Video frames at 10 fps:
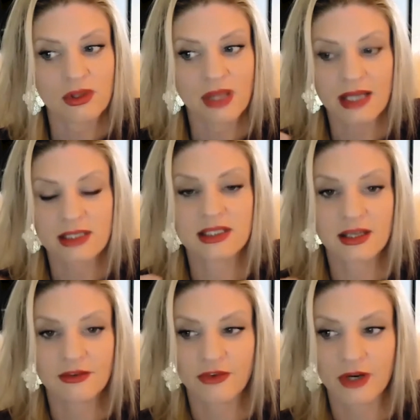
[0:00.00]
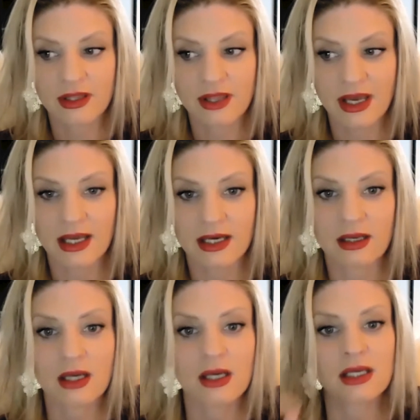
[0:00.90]
that's different
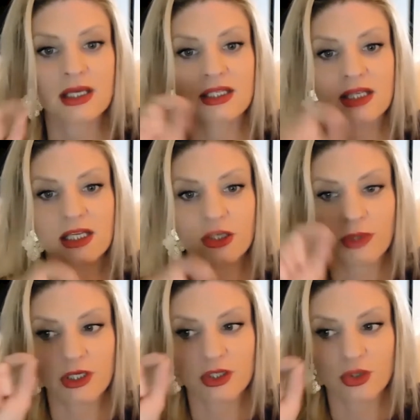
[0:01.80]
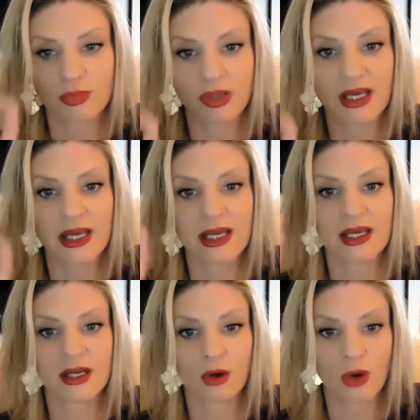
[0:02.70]
than continuing to play
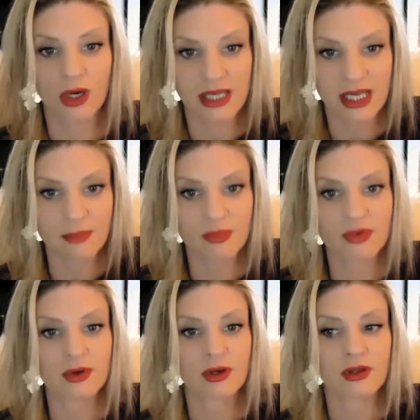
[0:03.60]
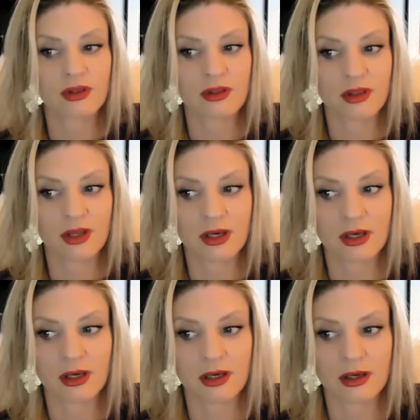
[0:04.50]
and keep
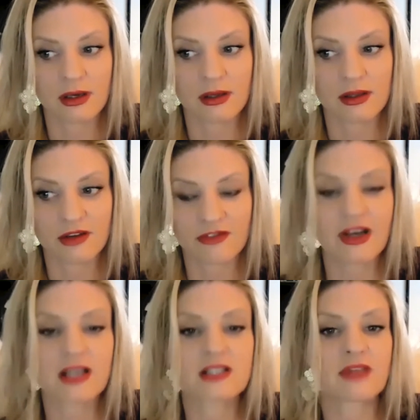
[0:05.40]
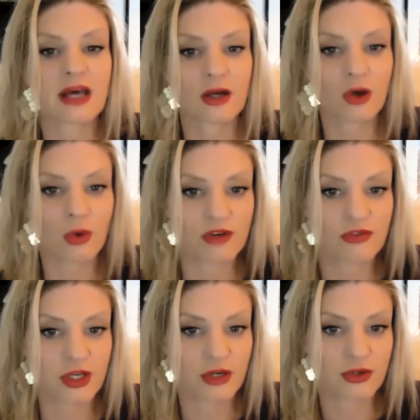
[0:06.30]
the effects of that going
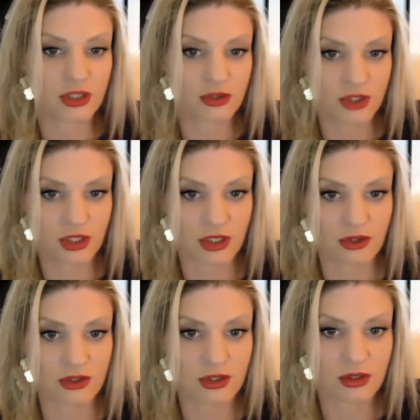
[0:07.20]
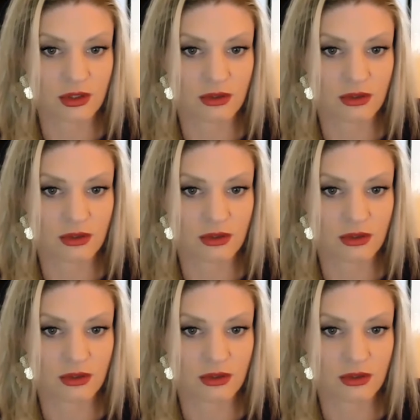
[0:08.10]
for years and years and years,